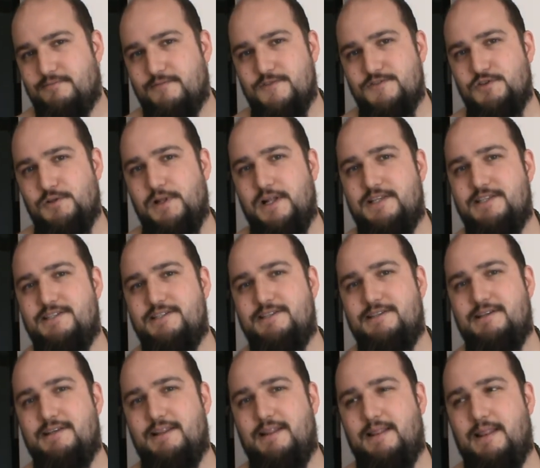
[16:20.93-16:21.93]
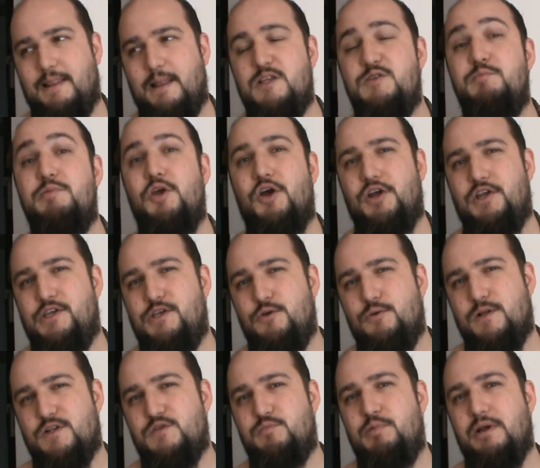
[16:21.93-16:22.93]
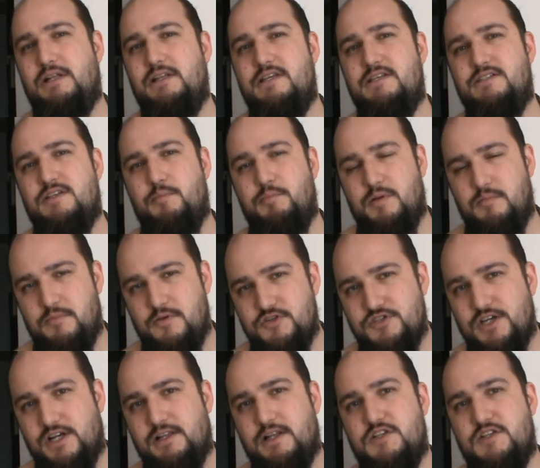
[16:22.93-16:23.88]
So let's be on cue. Let's pick this up in music.